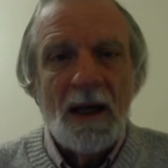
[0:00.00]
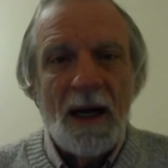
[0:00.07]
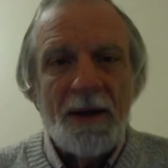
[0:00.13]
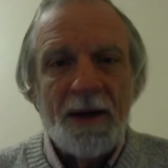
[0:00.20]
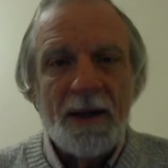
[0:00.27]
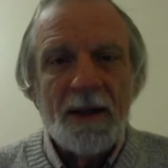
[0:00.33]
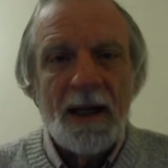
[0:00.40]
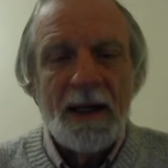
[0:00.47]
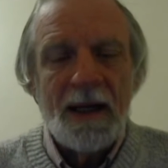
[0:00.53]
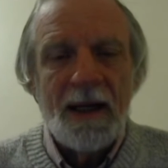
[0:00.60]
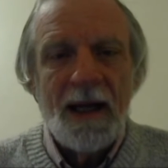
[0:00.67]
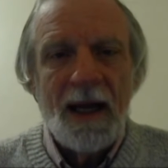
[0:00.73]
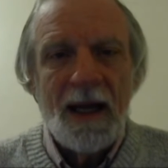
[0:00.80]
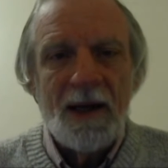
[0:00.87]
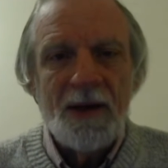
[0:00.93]
I think I
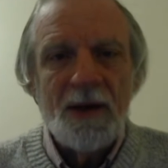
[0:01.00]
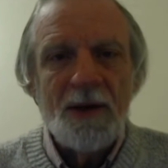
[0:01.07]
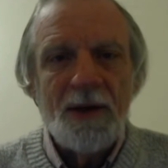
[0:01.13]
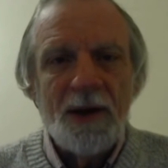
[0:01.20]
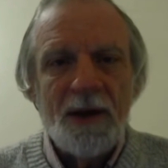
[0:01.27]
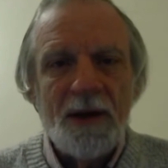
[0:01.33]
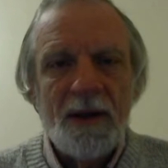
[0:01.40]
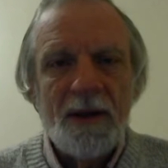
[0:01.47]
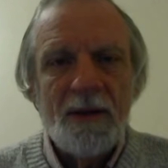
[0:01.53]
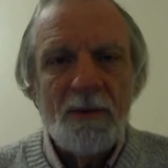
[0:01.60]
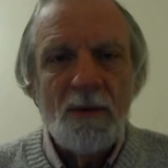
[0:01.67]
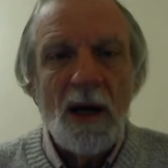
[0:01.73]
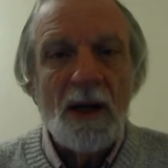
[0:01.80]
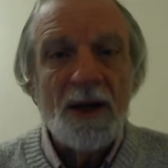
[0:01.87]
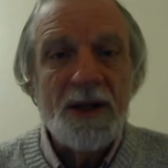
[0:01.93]
can handle the
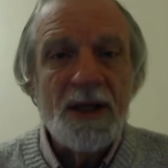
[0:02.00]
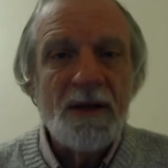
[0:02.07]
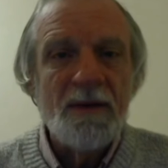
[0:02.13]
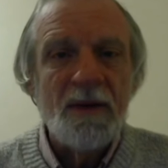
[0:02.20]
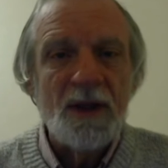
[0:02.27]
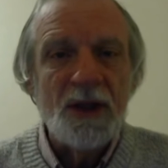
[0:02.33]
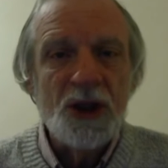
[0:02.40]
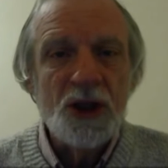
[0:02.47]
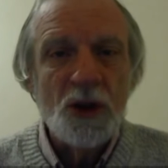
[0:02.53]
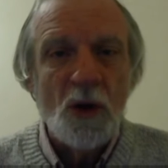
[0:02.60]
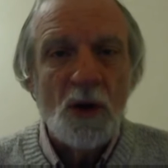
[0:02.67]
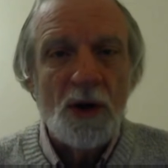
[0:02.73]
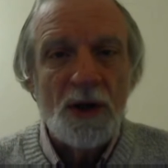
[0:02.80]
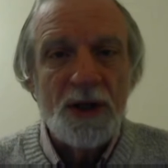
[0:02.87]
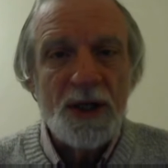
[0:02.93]
relatively
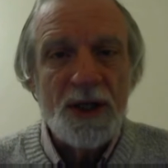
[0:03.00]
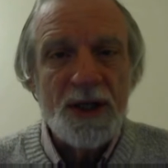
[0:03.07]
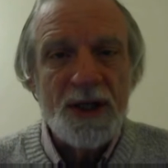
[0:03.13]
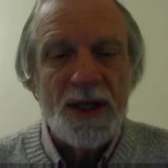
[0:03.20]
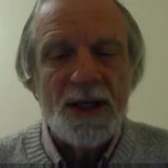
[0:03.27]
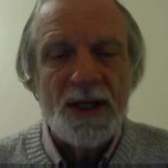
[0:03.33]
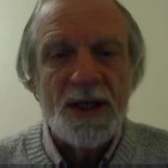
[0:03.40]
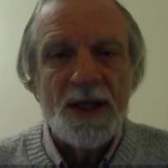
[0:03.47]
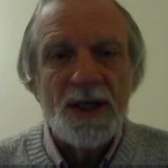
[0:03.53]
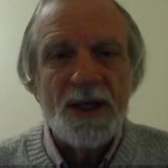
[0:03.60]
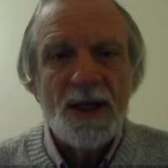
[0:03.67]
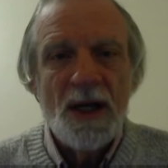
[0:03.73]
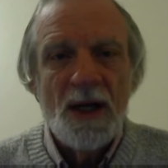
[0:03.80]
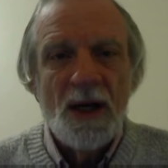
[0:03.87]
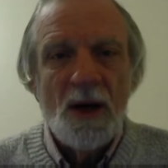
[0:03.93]
shorter
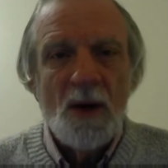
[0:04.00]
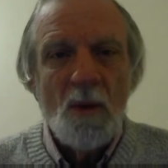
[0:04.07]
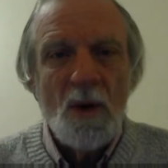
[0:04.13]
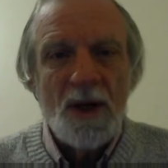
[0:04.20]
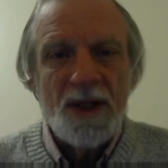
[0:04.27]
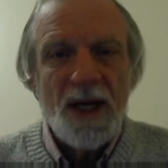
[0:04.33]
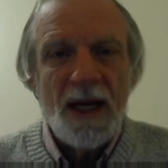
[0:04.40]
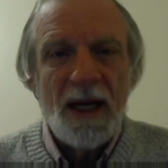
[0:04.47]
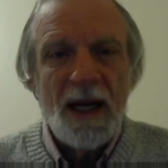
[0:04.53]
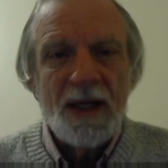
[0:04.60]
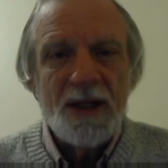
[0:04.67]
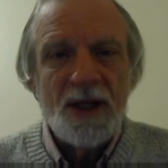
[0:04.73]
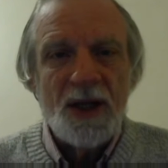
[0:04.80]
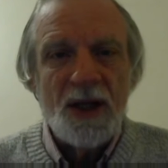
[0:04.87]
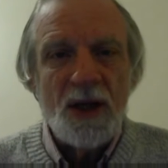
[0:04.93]
distances once I
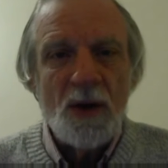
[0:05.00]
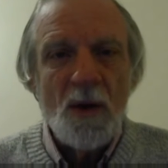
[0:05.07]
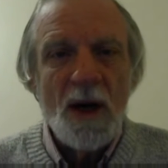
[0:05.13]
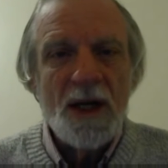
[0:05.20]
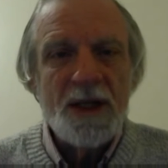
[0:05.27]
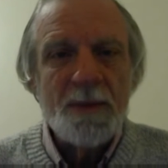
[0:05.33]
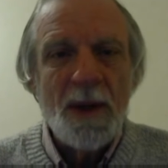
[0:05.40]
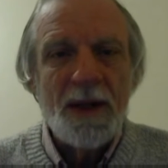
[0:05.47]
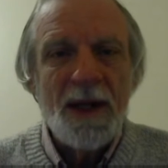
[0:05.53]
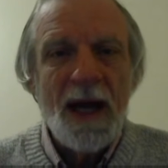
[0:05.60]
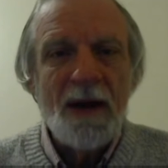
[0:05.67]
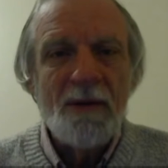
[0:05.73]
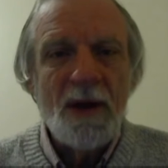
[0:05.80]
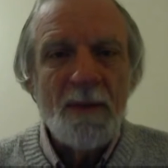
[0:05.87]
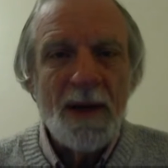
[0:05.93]
get to the U S, but
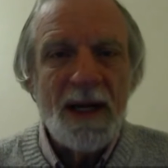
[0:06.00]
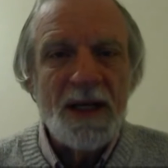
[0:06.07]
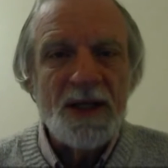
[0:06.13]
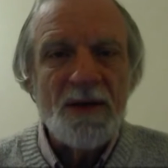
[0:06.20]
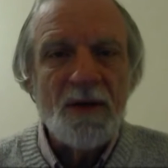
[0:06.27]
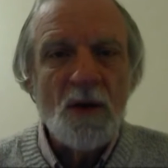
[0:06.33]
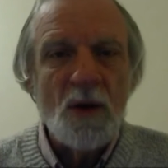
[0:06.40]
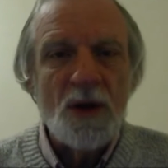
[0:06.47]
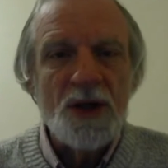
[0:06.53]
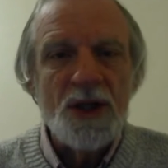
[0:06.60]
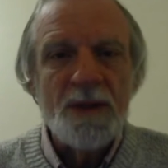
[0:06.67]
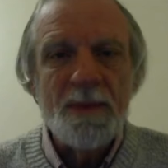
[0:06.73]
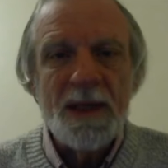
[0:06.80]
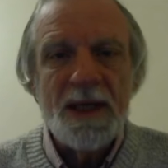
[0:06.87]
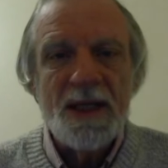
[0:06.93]
that remains, of course,
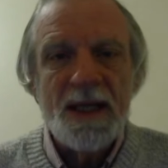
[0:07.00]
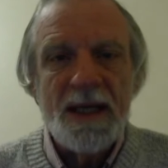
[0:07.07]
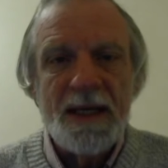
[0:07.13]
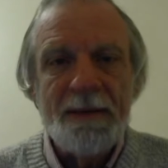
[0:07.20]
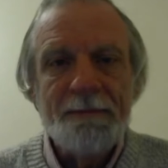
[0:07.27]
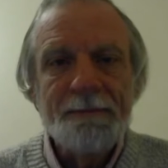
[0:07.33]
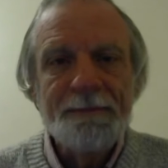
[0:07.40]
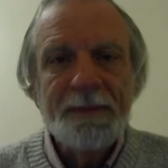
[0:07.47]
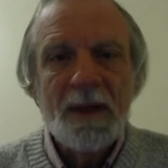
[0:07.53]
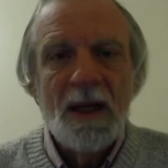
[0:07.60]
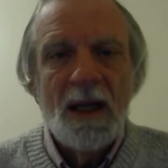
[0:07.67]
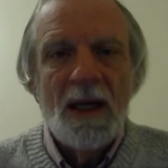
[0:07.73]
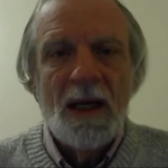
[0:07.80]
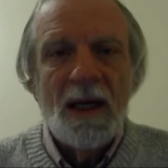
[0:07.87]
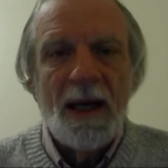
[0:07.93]
to be seen,
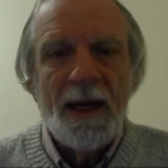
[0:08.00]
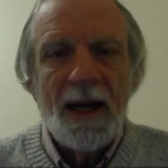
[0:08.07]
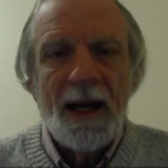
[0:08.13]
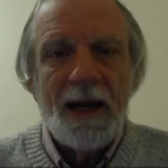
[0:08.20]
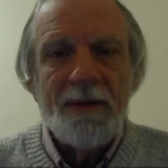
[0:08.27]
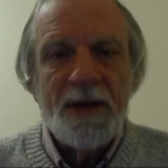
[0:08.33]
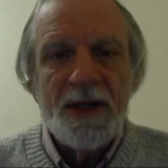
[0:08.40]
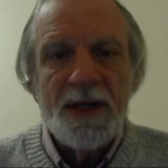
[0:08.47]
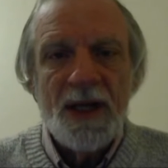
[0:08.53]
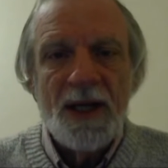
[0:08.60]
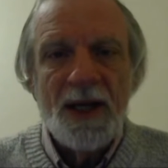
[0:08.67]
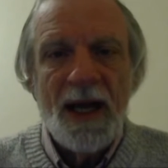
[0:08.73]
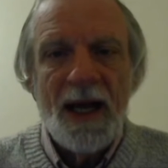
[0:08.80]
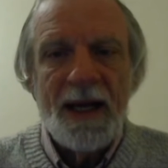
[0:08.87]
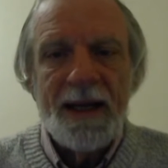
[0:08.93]
and I haven't
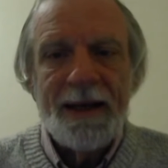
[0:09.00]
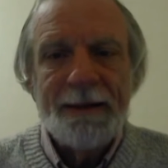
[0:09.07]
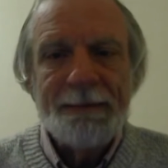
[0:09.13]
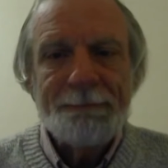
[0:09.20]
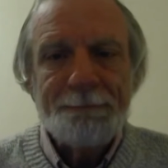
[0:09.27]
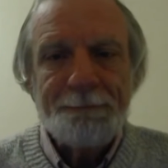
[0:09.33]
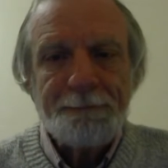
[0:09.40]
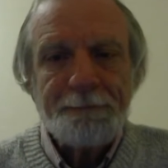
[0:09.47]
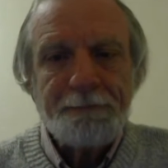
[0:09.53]
done that yet.